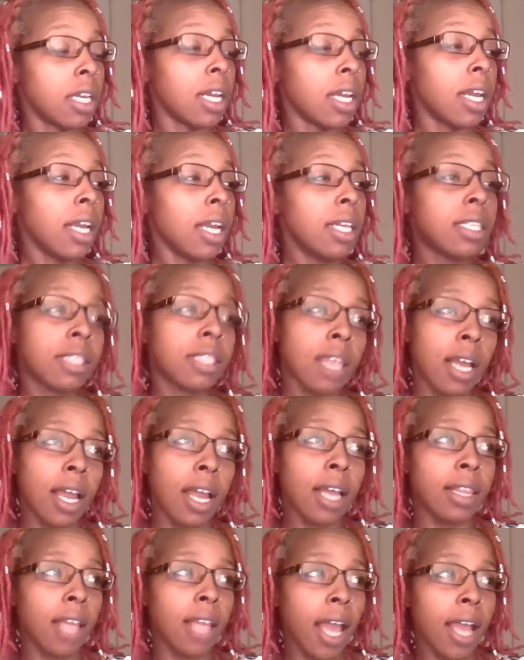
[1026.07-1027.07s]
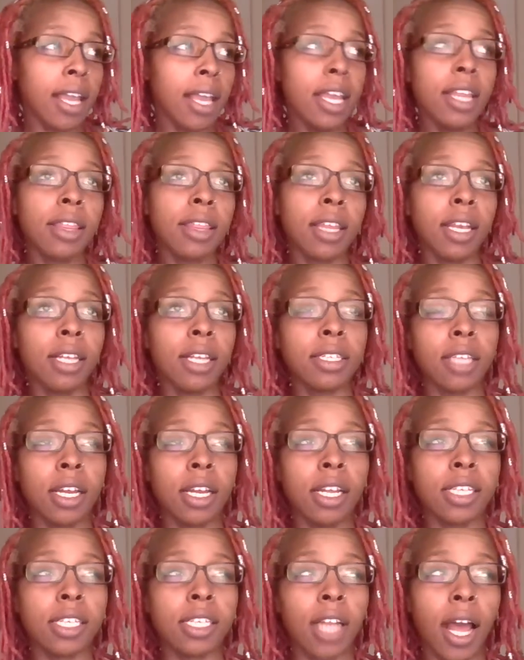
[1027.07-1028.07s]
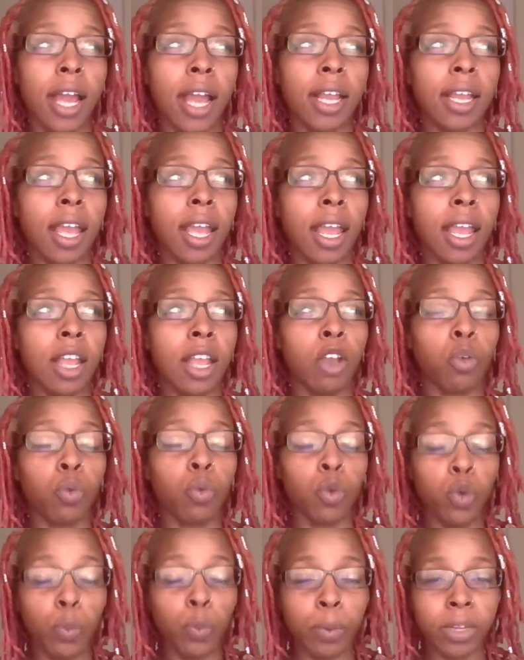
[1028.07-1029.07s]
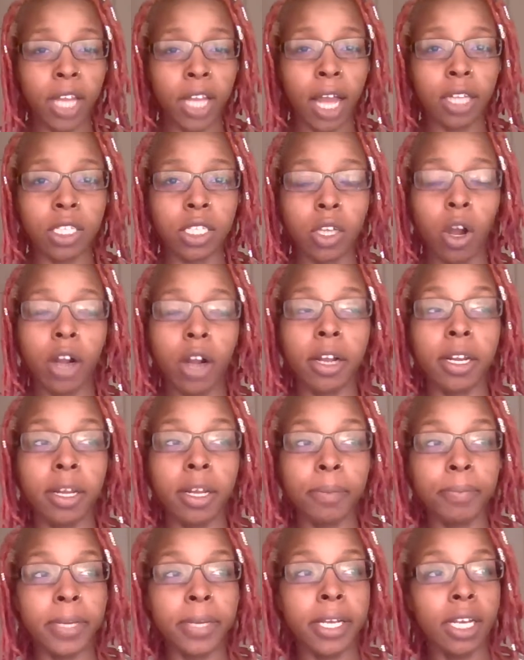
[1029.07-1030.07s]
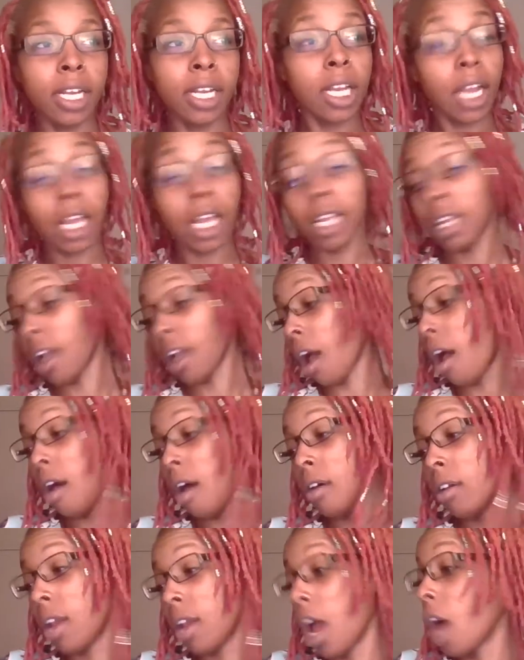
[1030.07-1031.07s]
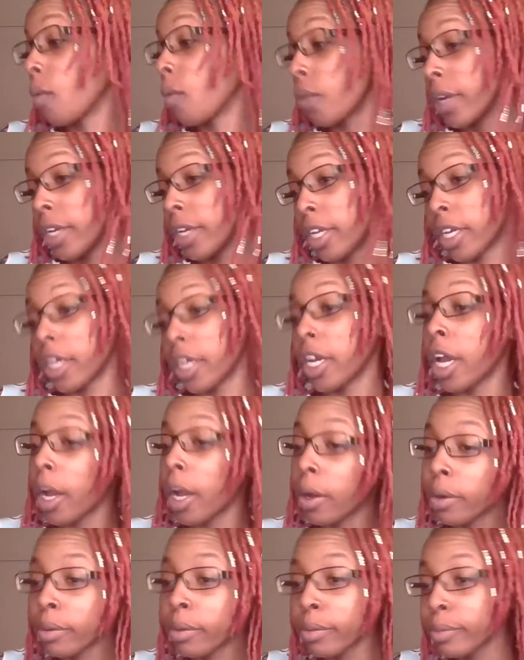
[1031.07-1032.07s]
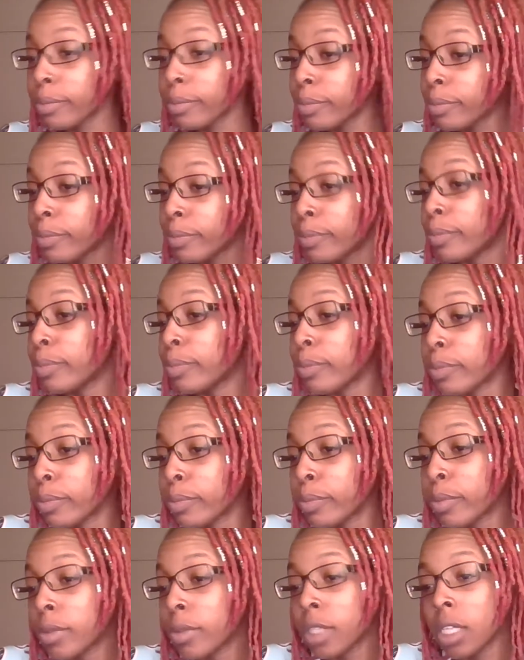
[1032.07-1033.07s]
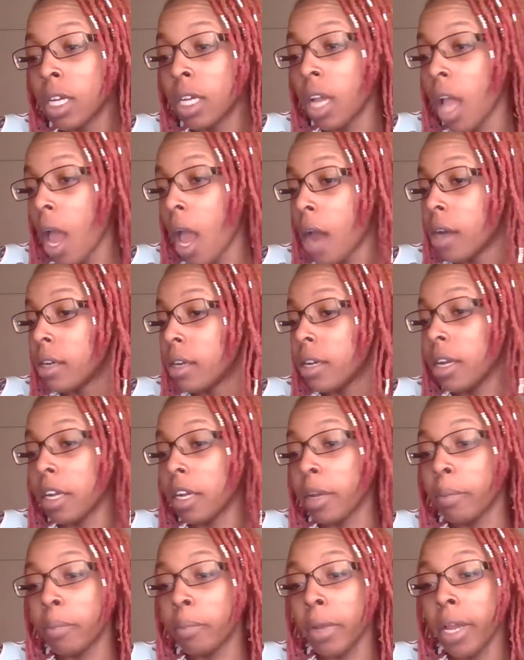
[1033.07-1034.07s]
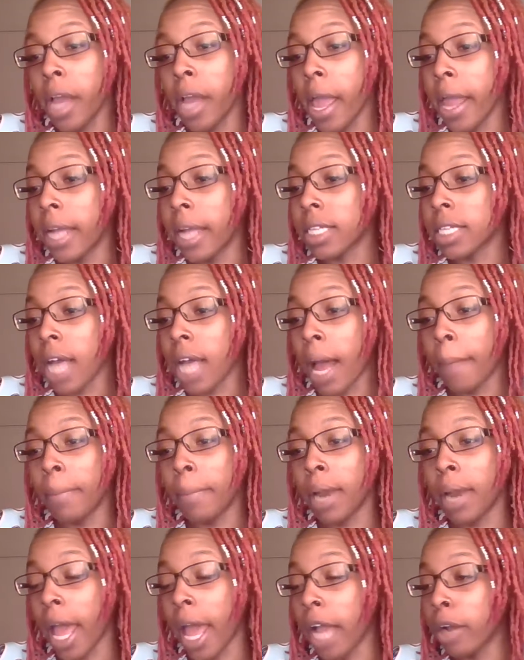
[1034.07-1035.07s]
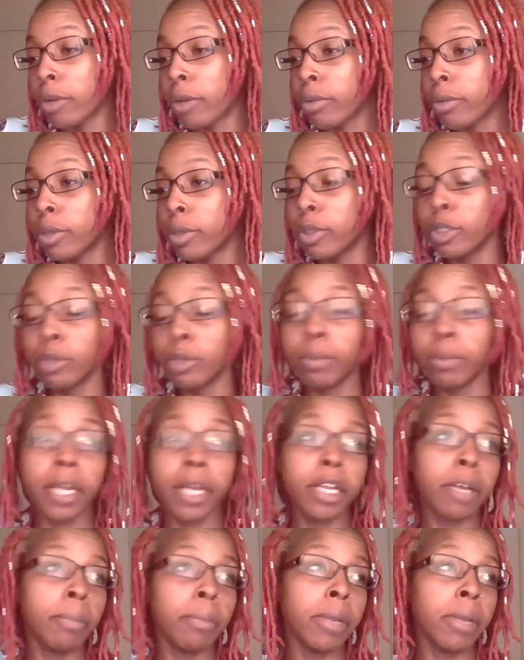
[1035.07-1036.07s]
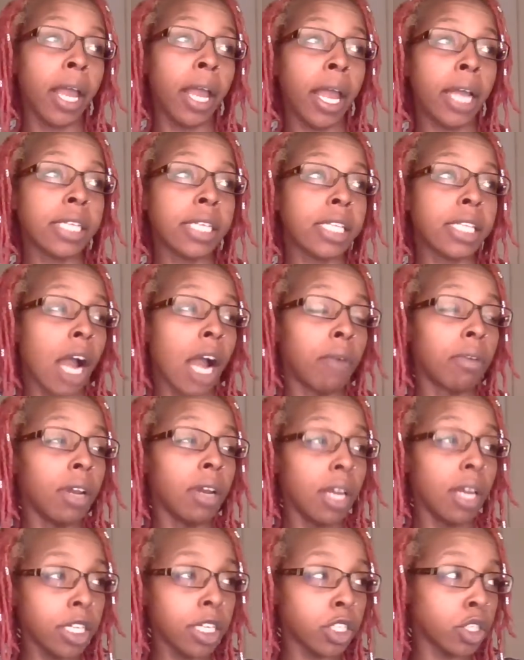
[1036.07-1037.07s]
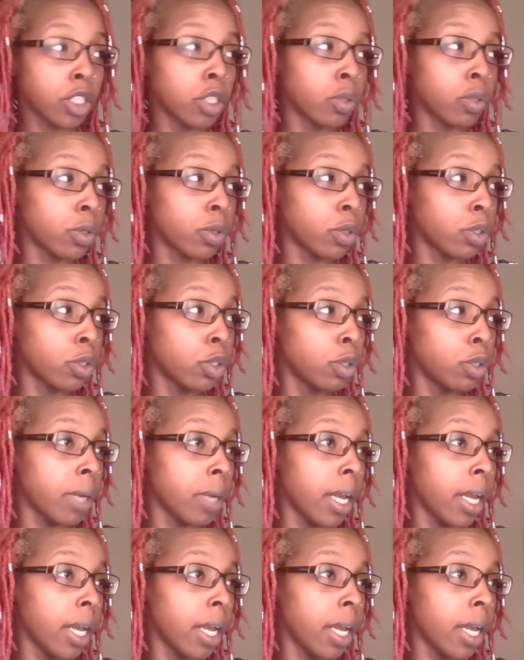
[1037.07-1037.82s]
He said that he thinks that it's like a group that targeted me. And y'all already know it can be an anti-black group. It could be an anti-religion group.